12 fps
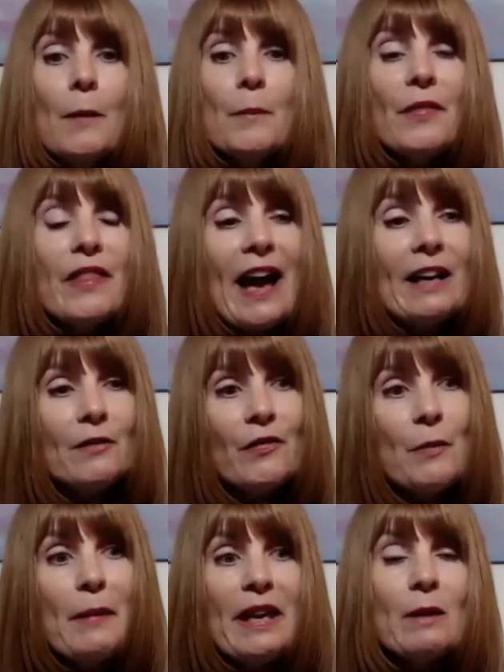That
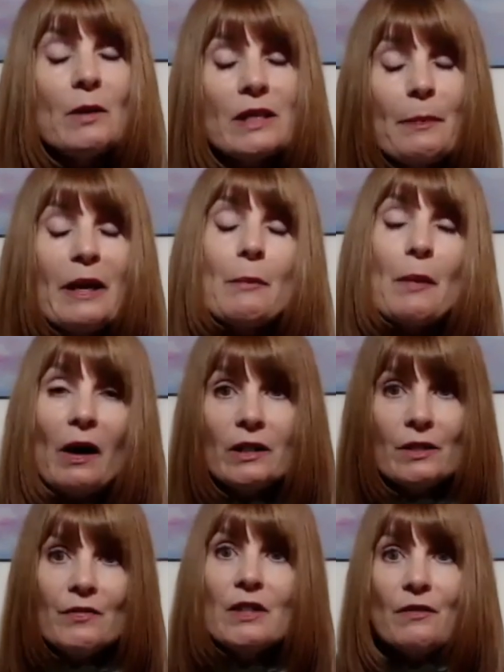for me was a big part
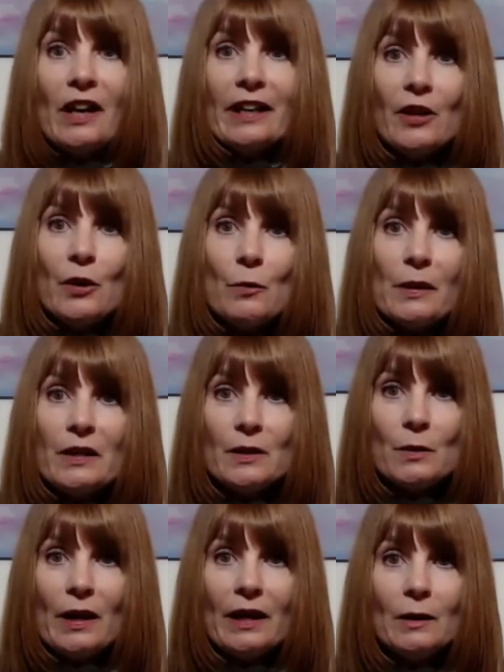of Divine Human as
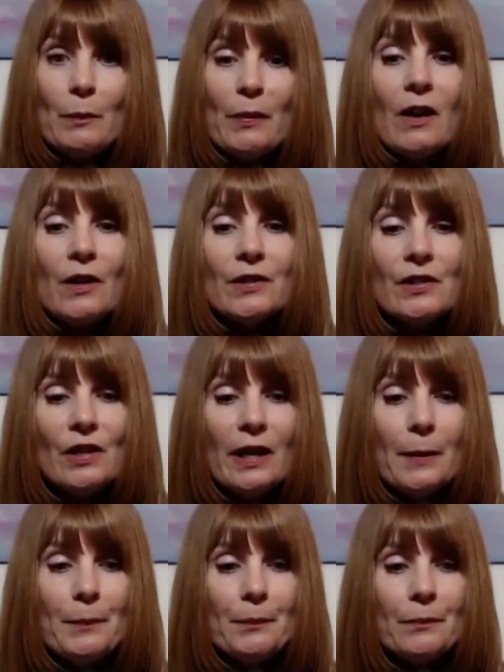well, because
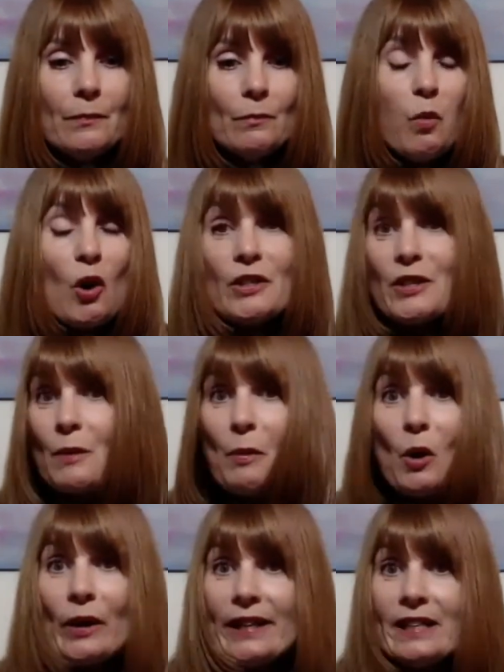what's the
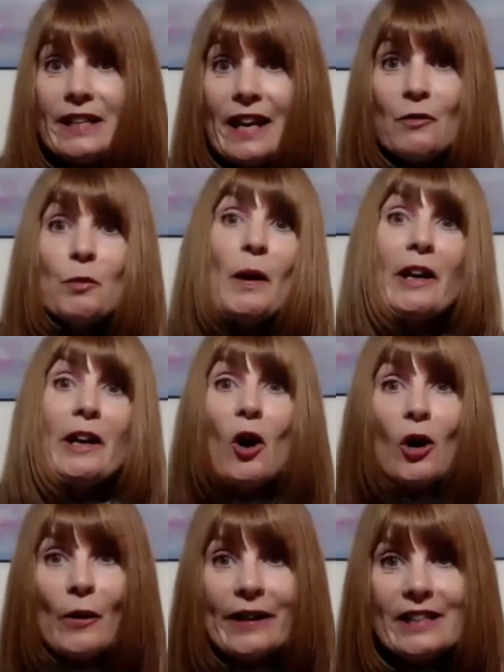point if we're
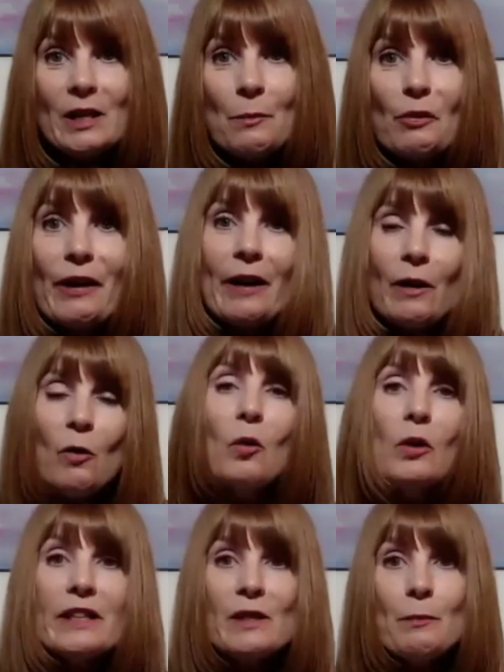not going to bring
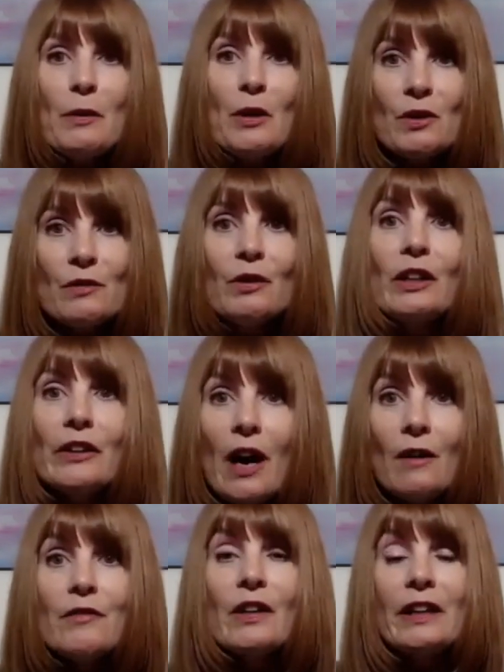all this beautiful
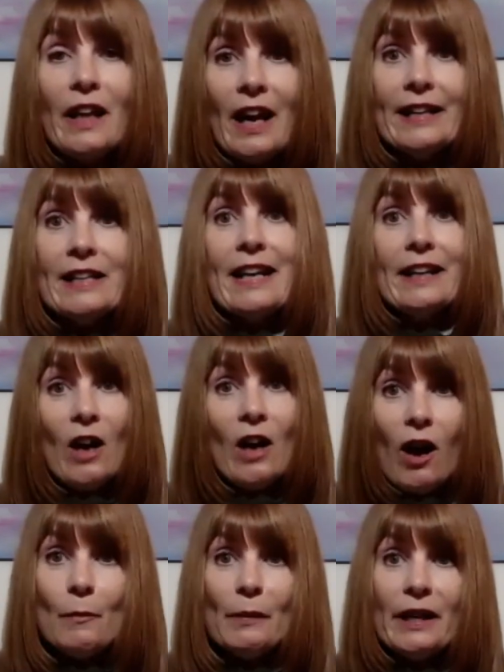love, light, and
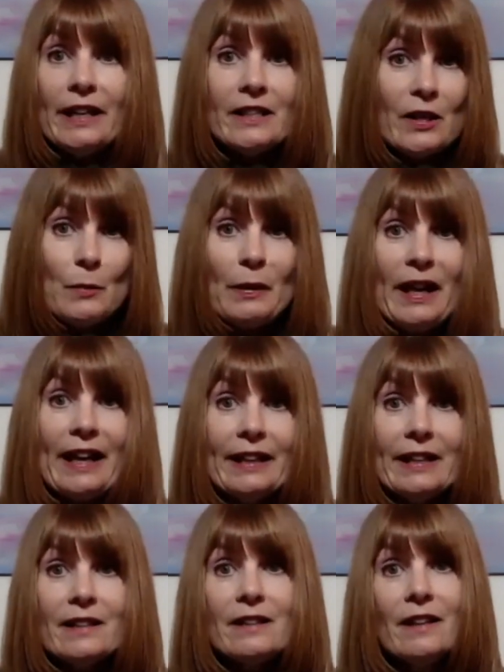harmony to the planet?